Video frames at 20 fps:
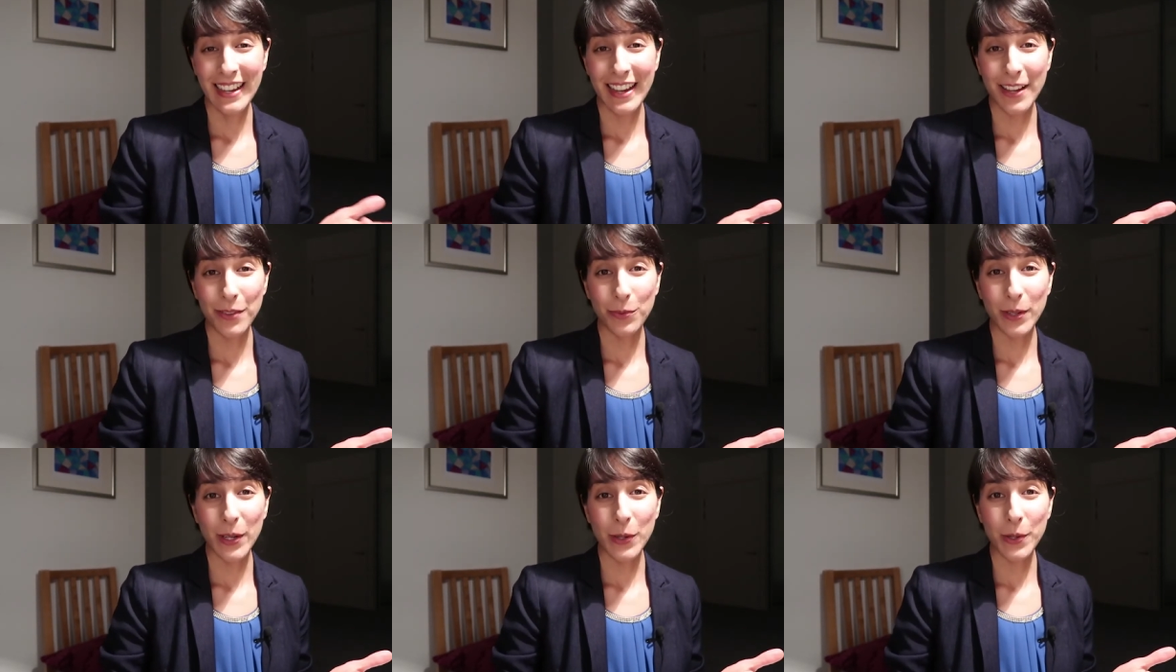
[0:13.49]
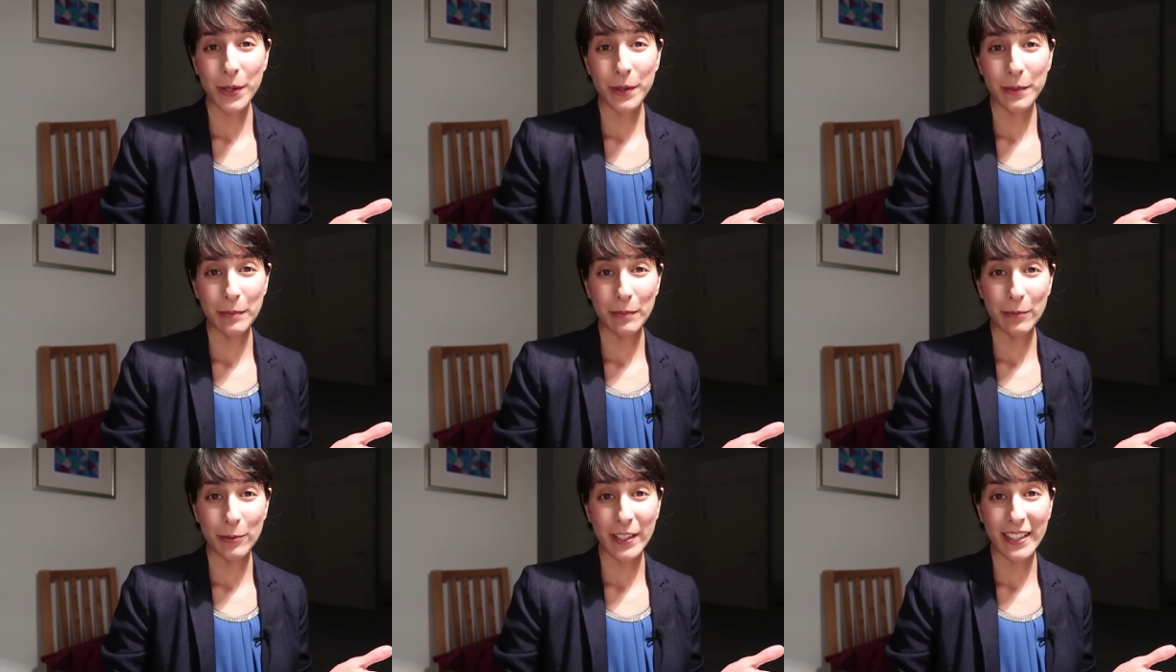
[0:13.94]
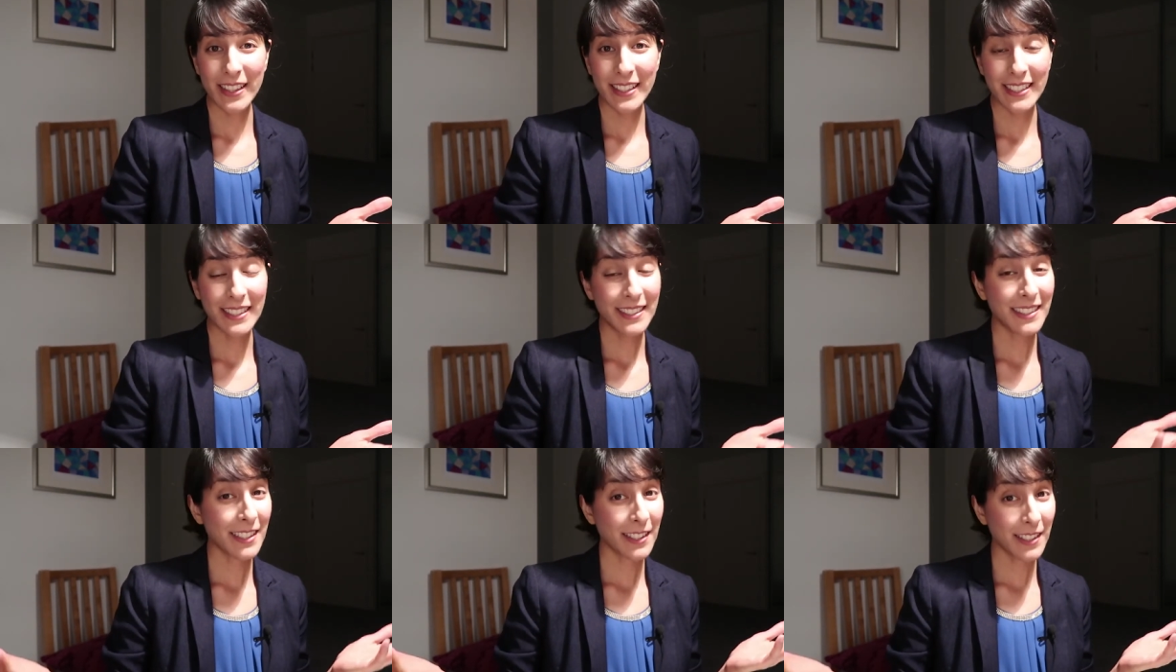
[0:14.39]
And welcome,
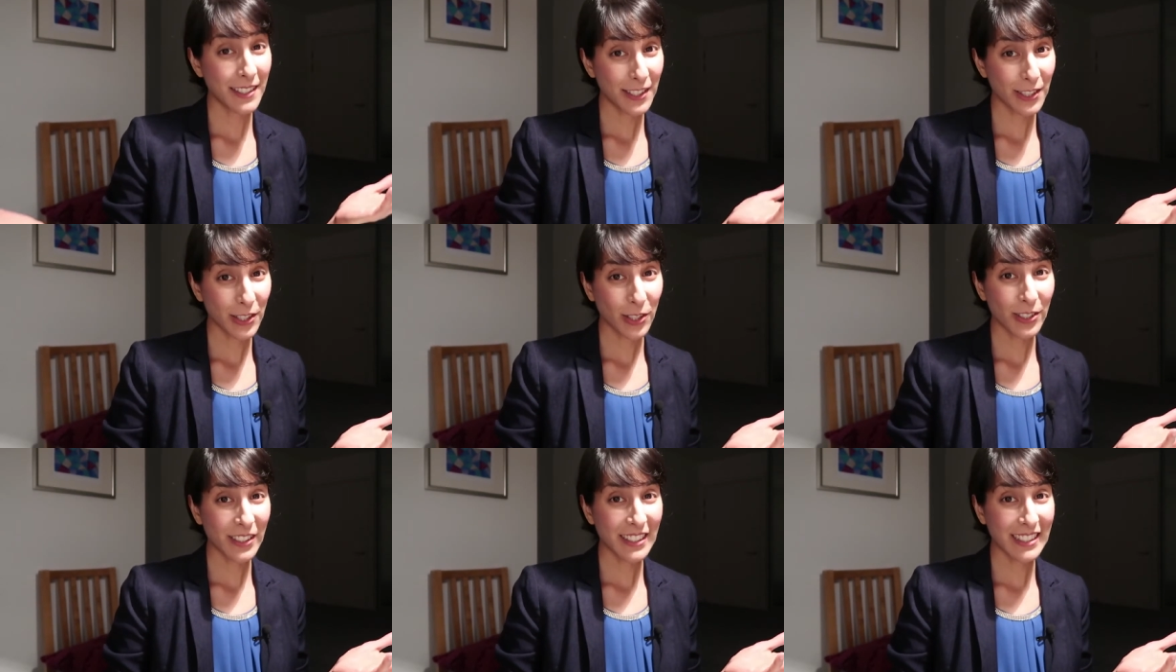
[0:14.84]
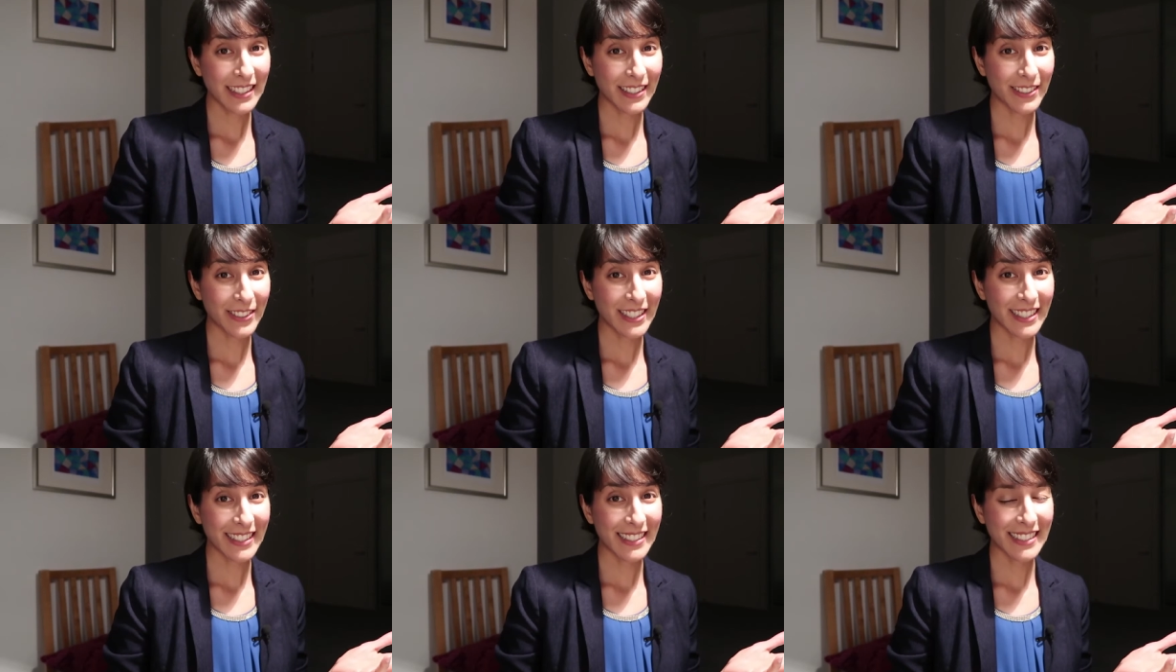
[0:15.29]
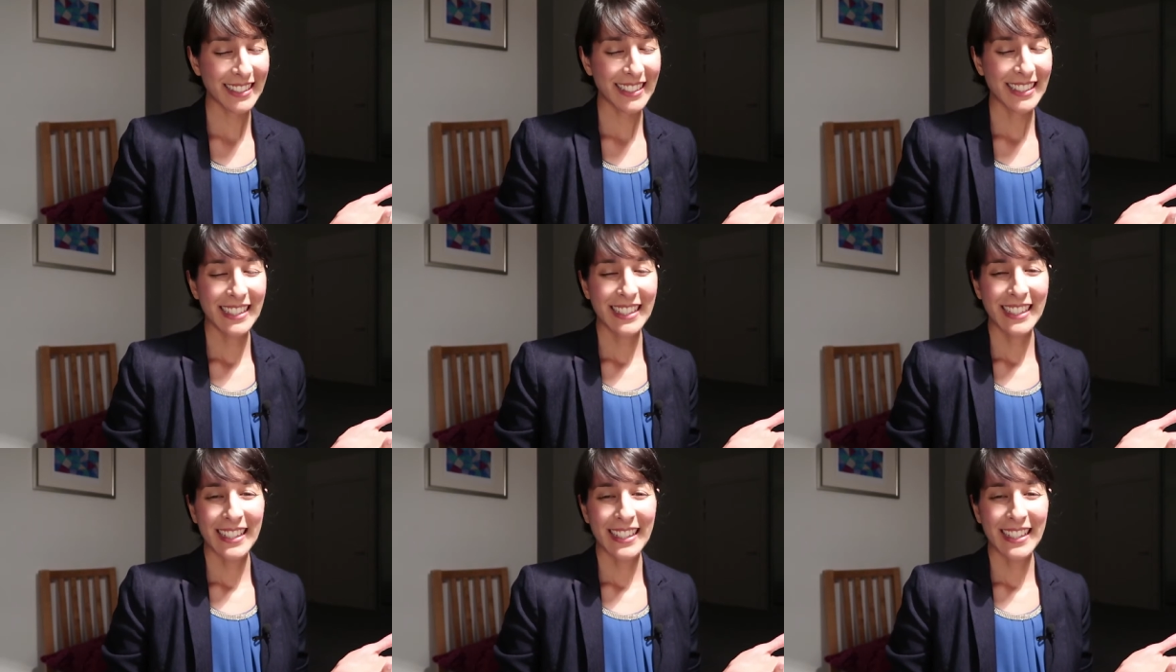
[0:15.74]
really, to the song series.